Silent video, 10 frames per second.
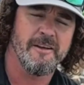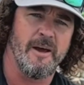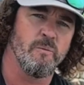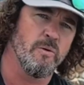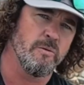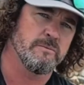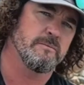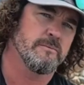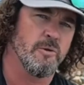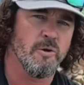and we'll
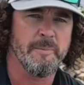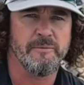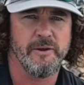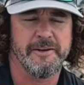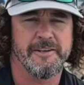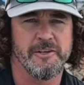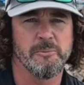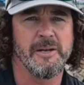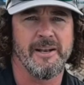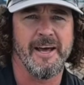talk about flathead a little
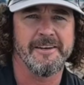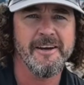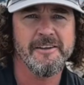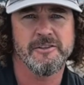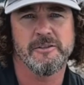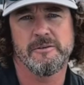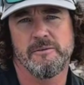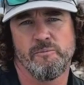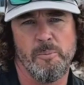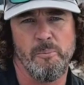bit later in the
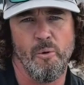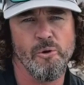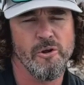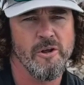report.